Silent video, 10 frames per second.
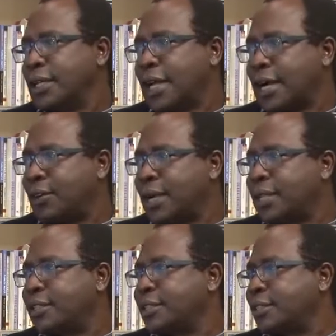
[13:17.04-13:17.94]
Like I
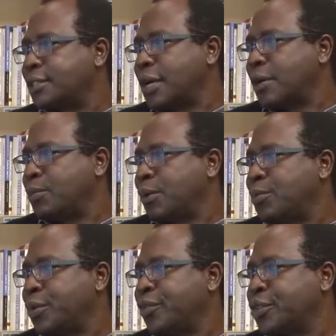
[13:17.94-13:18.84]
read in our
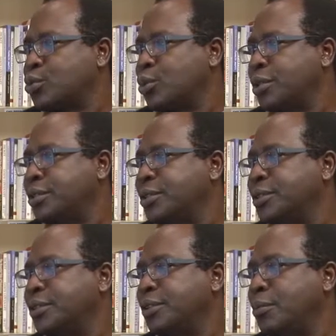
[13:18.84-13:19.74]
previous one,
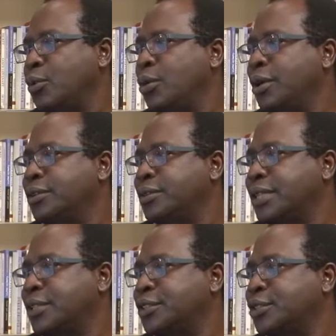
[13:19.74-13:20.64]
number one,
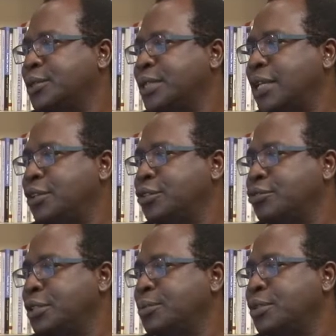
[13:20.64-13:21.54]
secrets to attain your
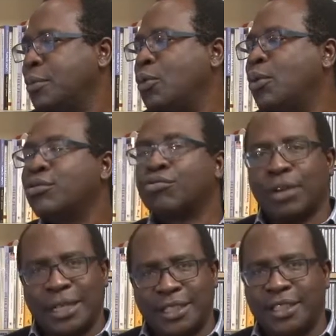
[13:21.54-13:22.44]
dreams. Number one,
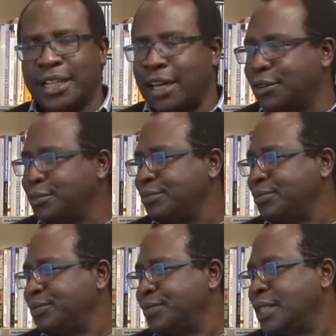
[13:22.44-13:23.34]
write it down.
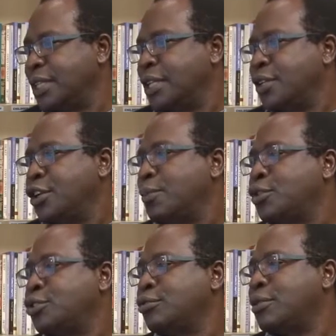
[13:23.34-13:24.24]
Number
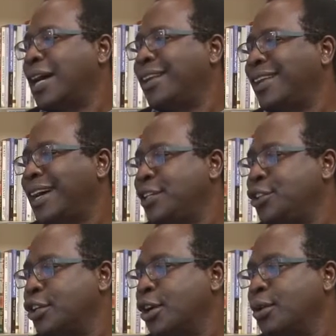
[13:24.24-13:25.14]
two, align
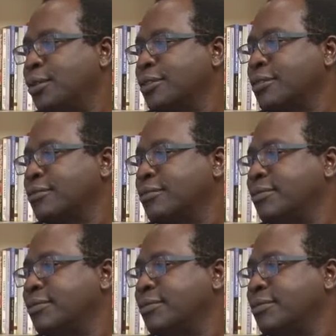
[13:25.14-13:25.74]
your goals.